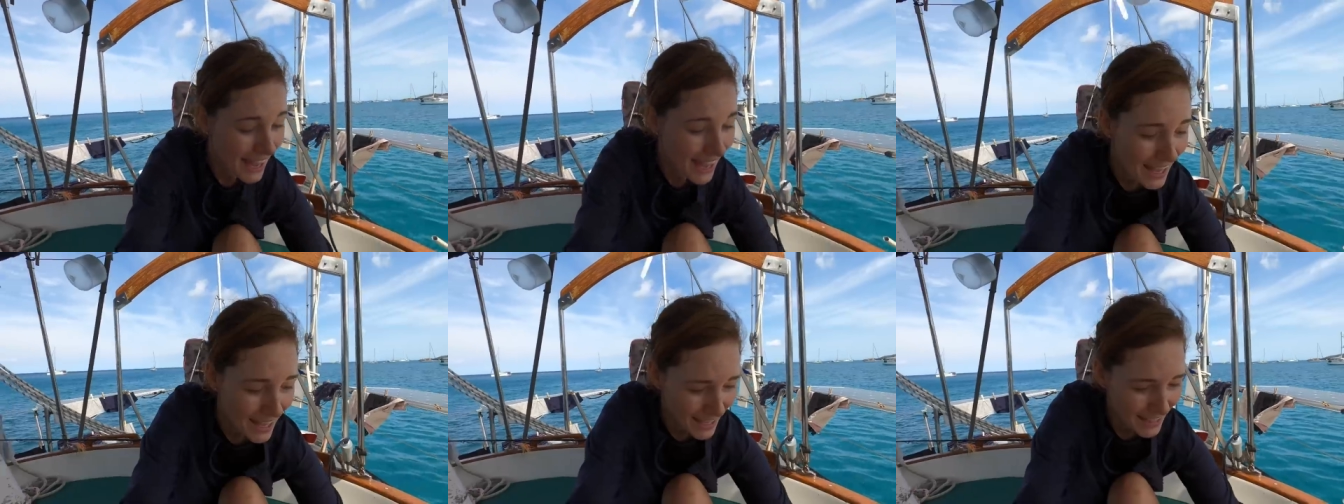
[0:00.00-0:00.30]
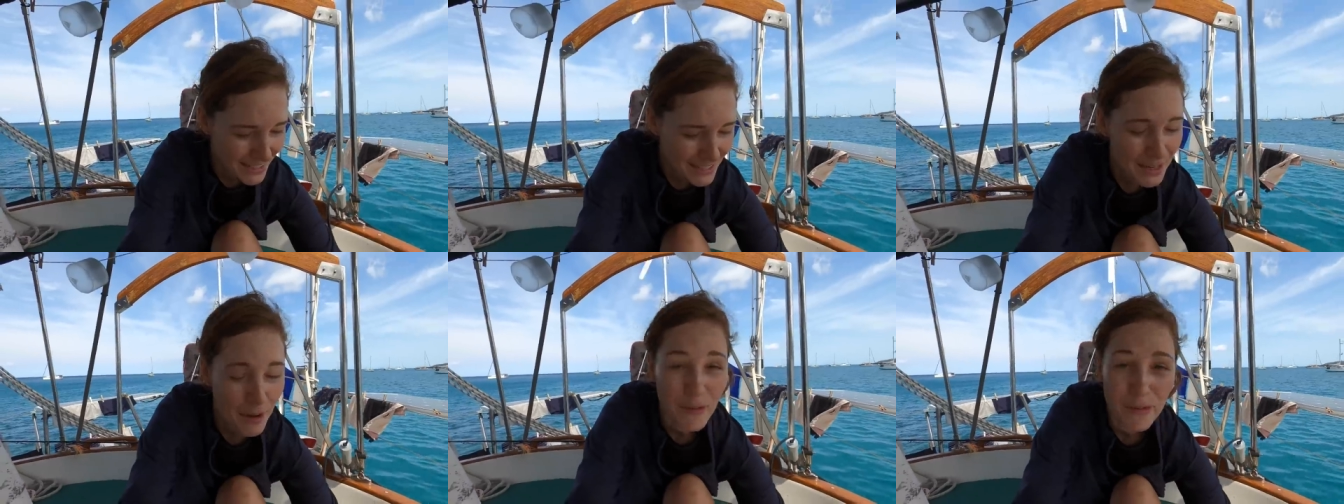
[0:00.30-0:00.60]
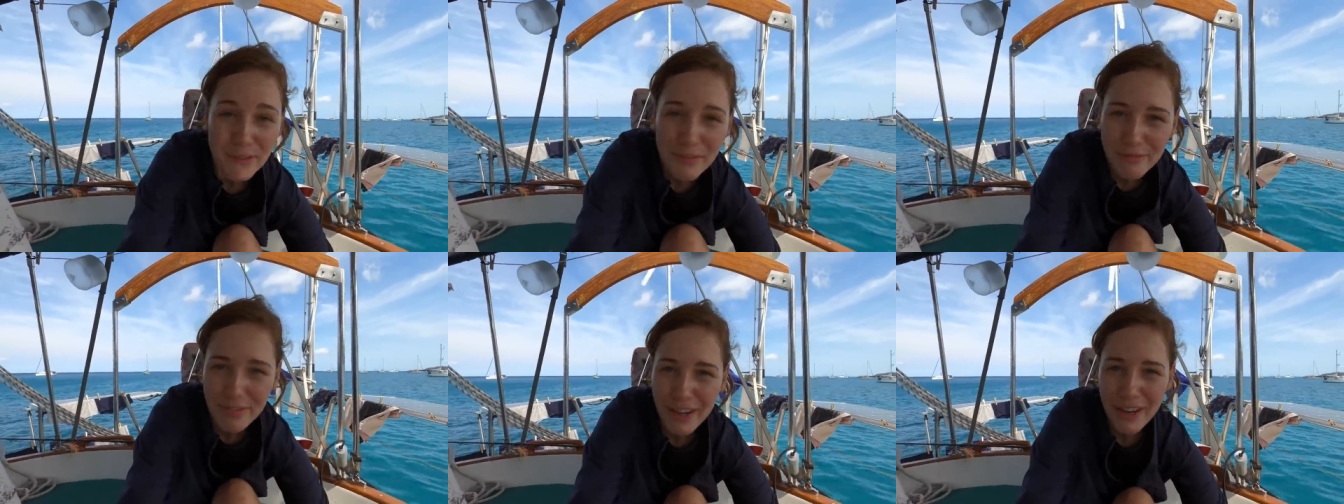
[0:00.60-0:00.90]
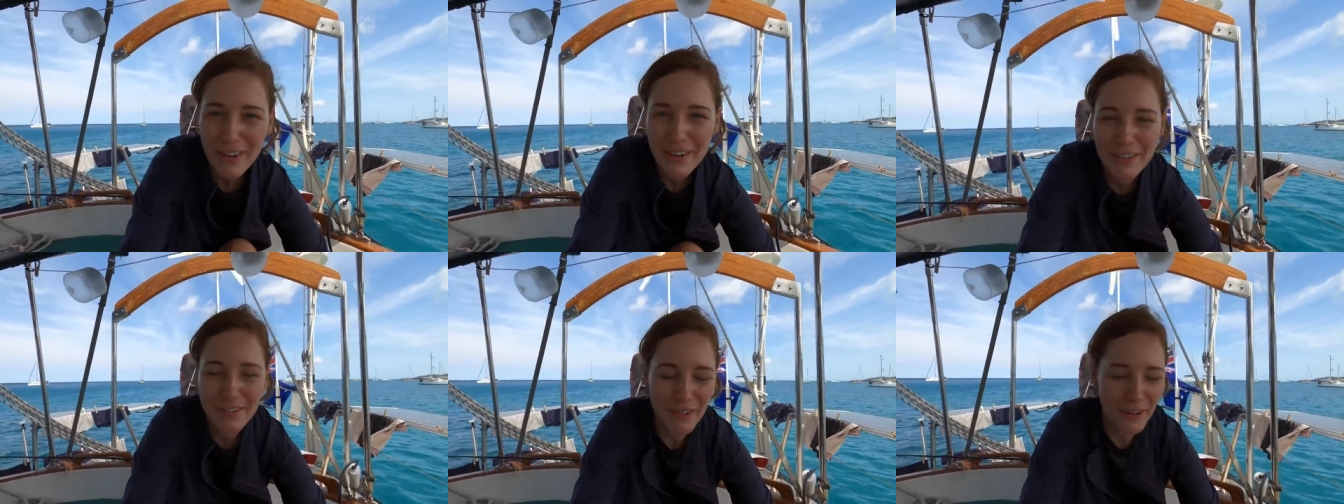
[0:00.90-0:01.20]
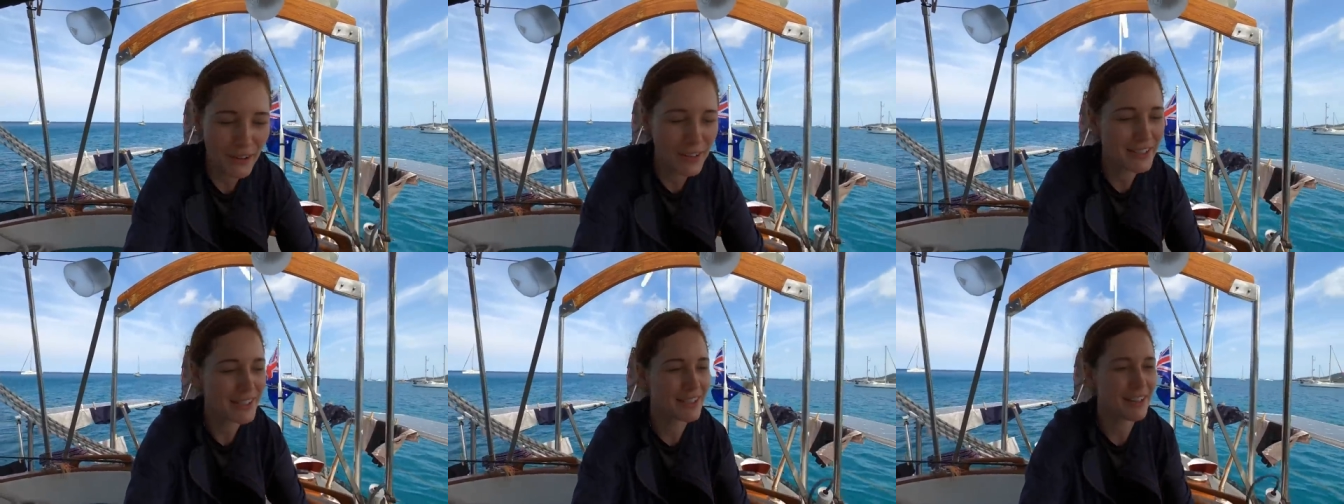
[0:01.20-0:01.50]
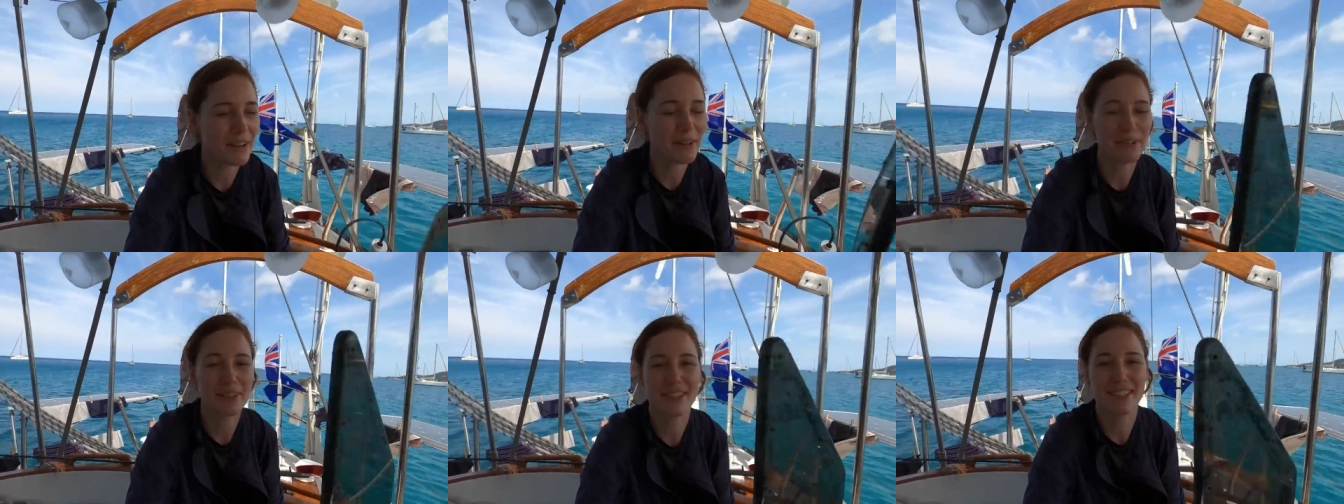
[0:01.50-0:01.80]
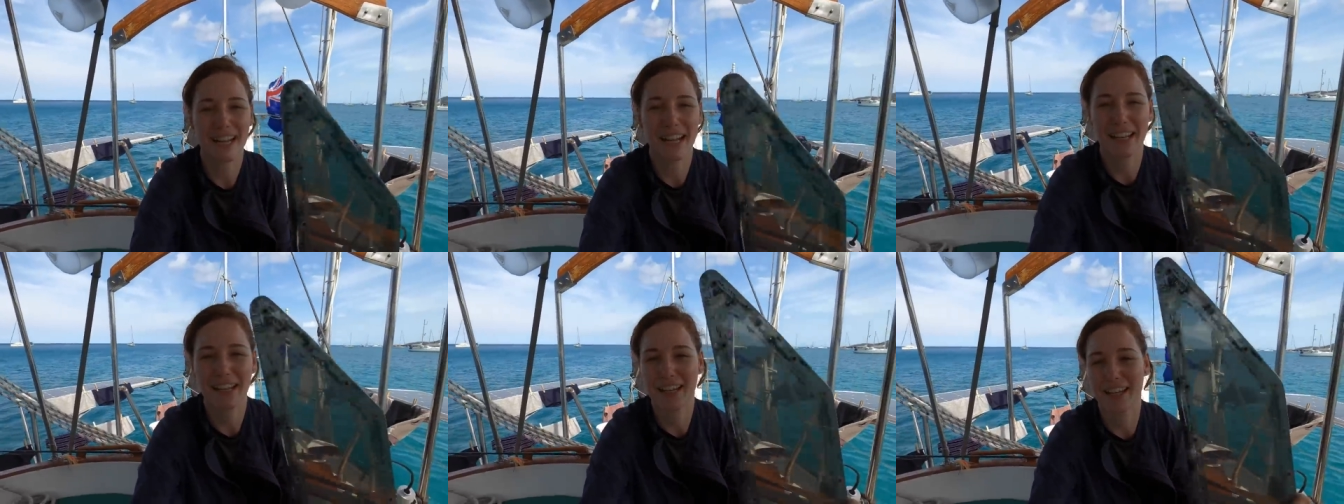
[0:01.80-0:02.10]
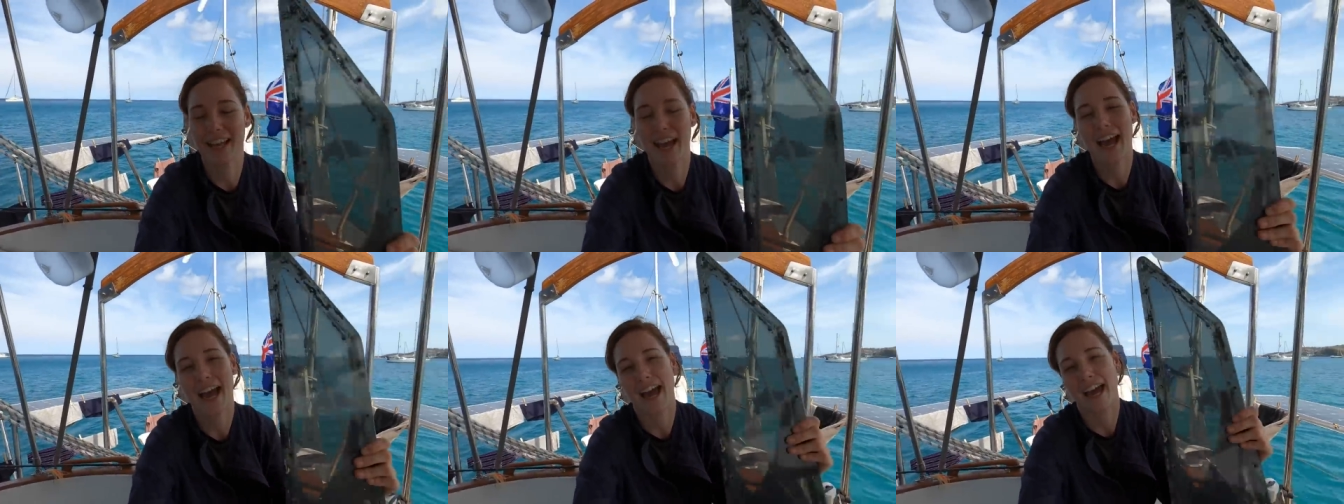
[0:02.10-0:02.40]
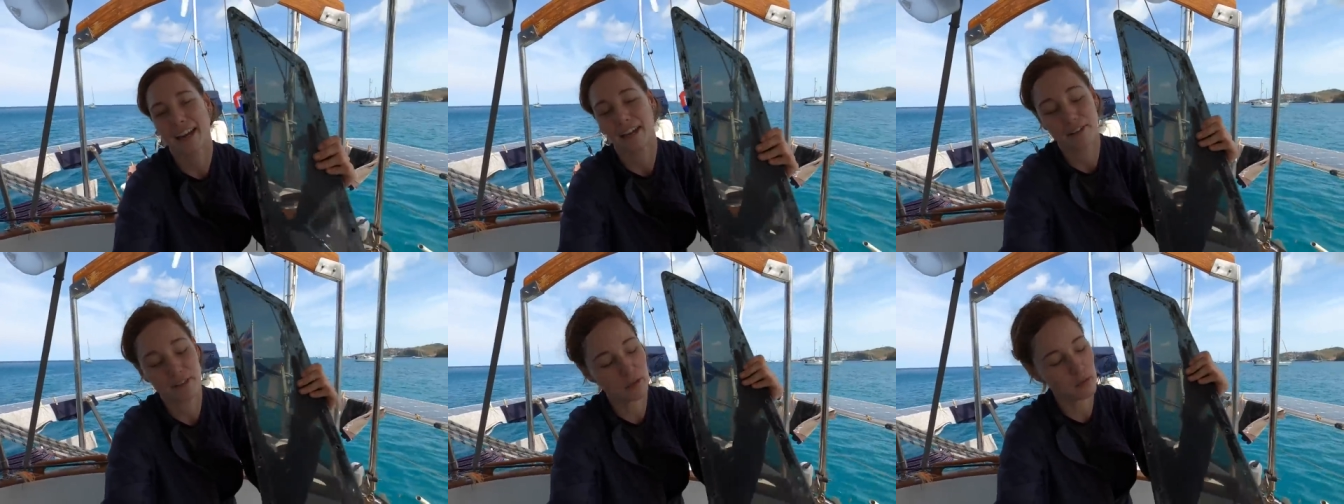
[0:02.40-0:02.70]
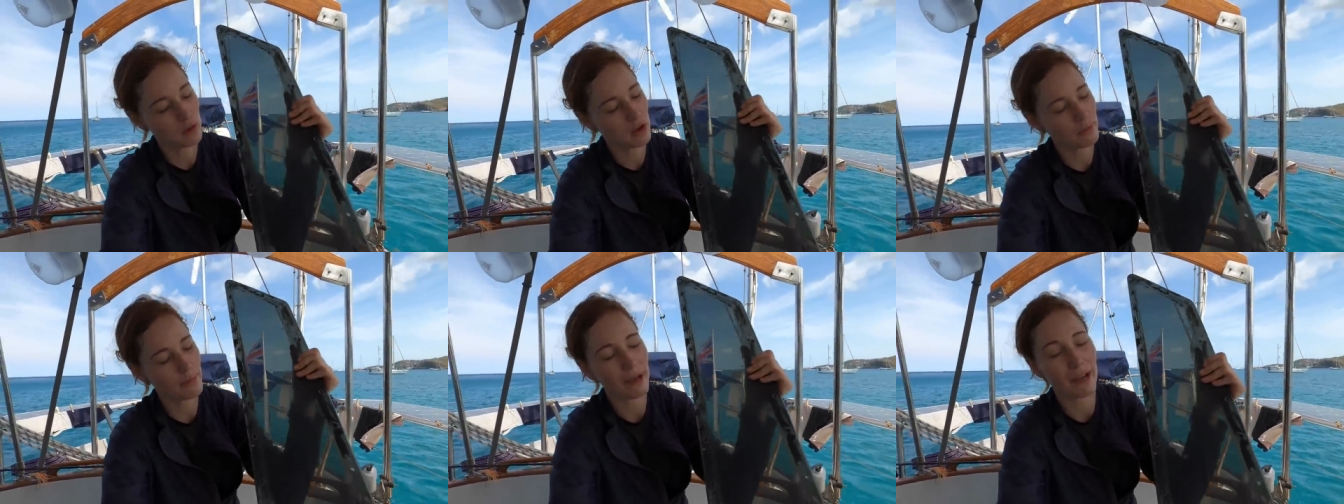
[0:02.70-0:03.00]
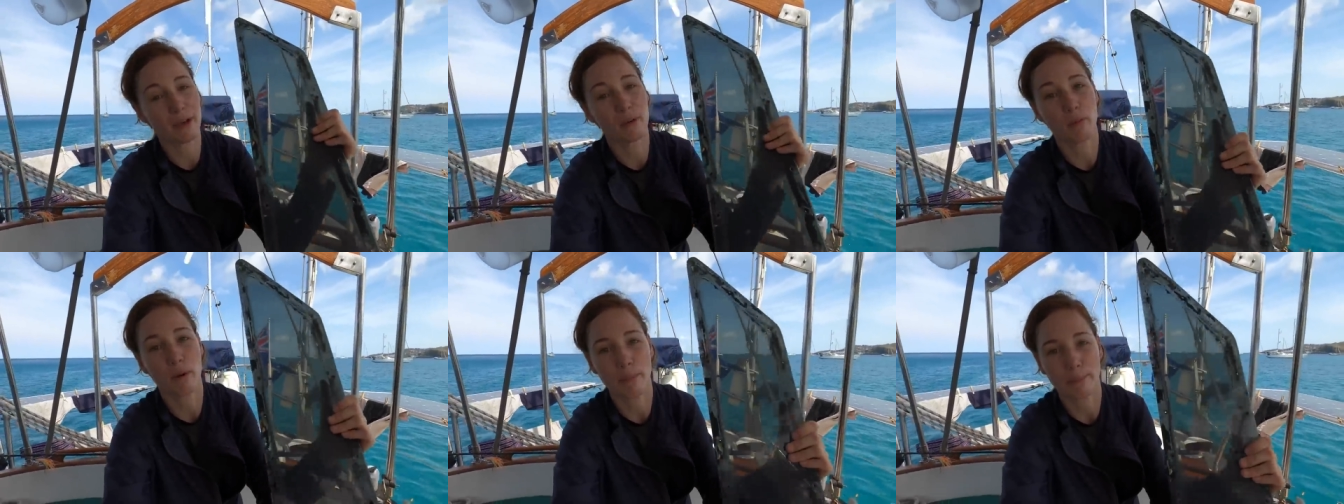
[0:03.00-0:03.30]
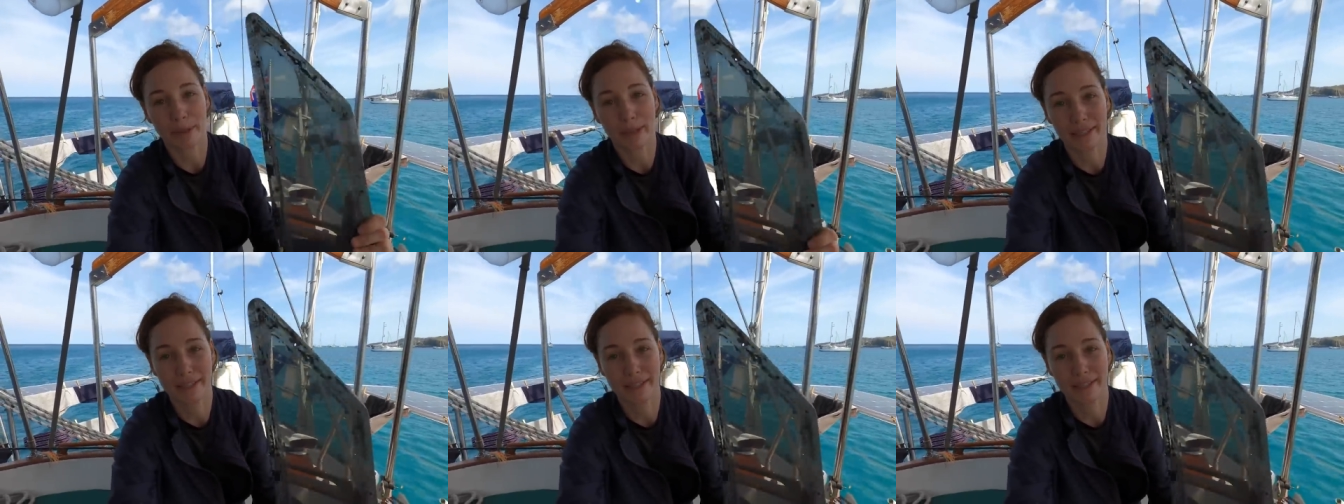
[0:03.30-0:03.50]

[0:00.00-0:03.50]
And I was very, very slow and steady and it's all come out in one